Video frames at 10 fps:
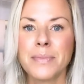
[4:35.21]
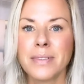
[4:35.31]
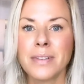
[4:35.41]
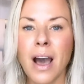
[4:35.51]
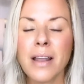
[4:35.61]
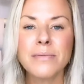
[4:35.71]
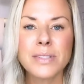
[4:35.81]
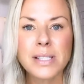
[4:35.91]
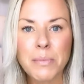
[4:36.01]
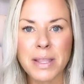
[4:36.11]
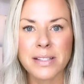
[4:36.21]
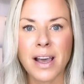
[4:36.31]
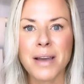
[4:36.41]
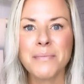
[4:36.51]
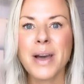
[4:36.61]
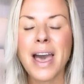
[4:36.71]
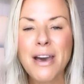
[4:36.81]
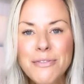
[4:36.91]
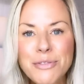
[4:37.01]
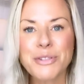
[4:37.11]
not some of the time,
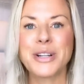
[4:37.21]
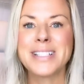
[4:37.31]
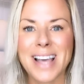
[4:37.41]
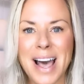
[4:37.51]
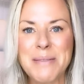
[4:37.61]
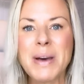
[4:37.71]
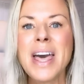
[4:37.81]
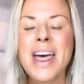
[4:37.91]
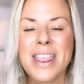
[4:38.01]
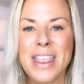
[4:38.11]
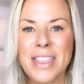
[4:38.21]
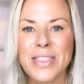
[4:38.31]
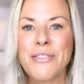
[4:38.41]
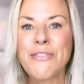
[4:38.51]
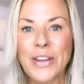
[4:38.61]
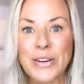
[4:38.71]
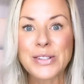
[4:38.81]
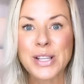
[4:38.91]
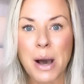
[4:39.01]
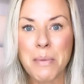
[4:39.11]
every time that the
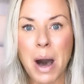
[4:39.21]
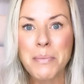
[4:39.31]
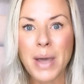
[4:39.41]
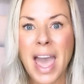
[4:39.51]
fears come up,